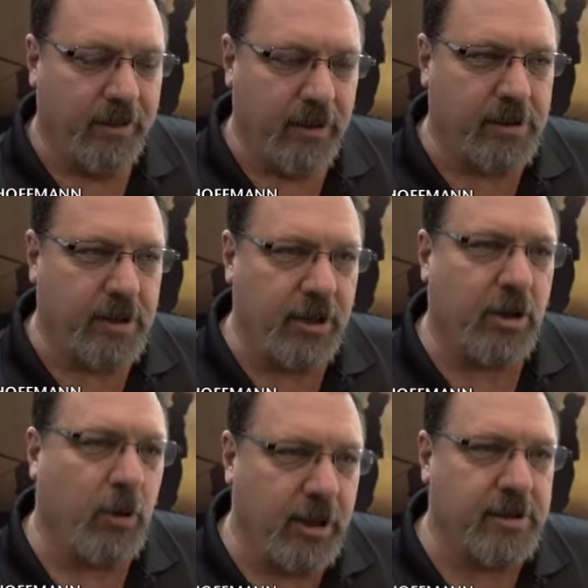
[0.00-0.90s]
This
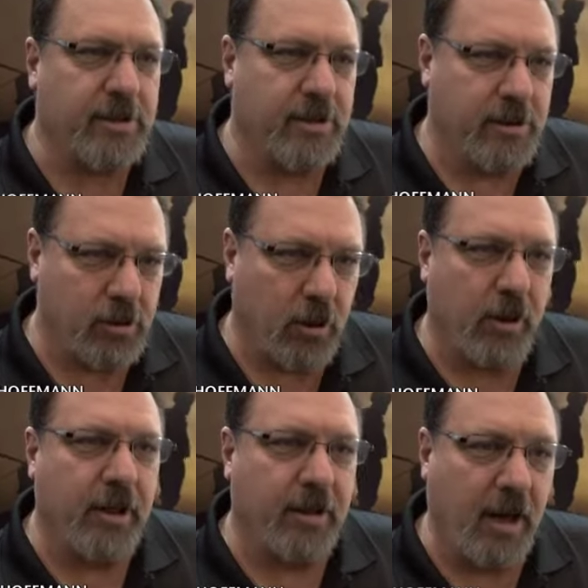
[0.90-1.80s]
increases his
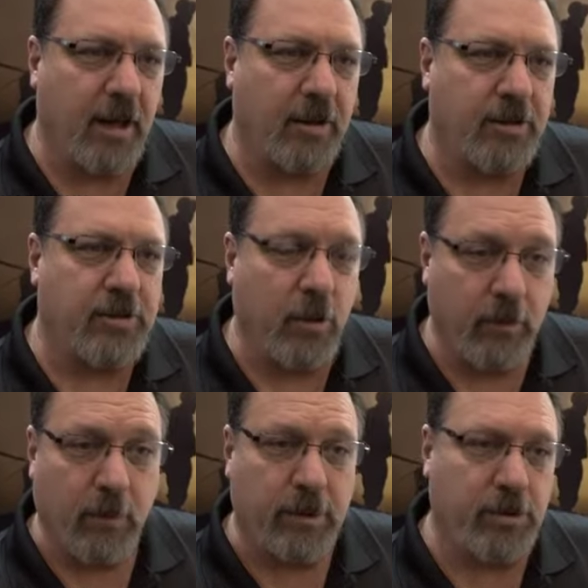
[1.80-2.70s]
learning knowledge
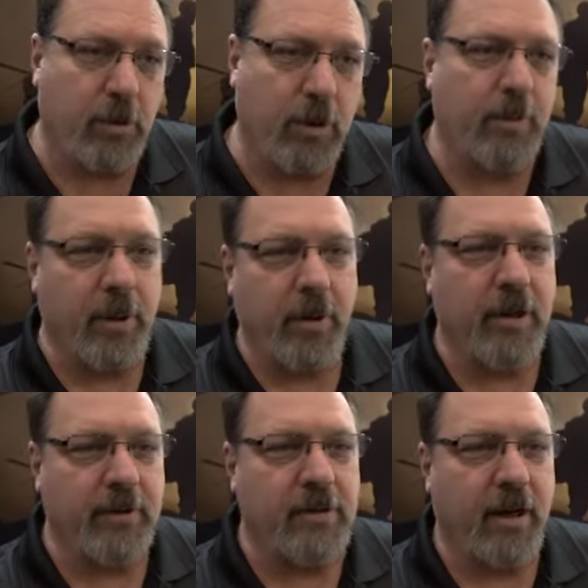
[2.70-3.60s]
over a shorter
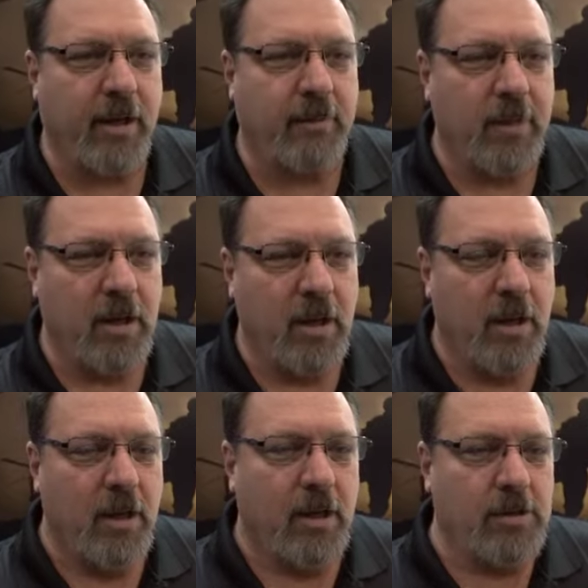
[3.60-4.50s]
period of time.
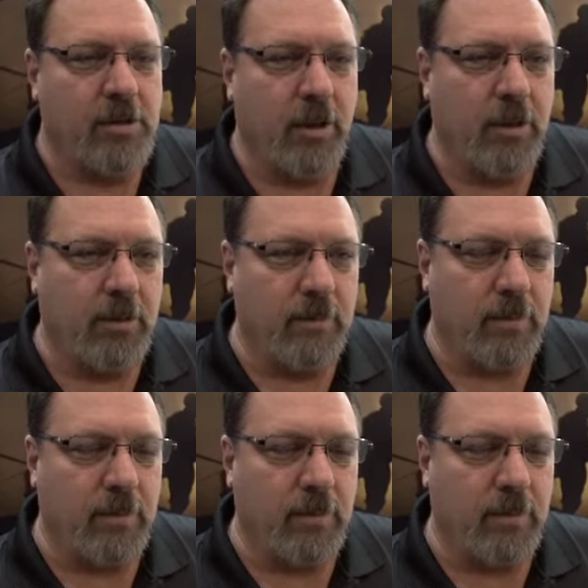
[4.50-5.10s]
So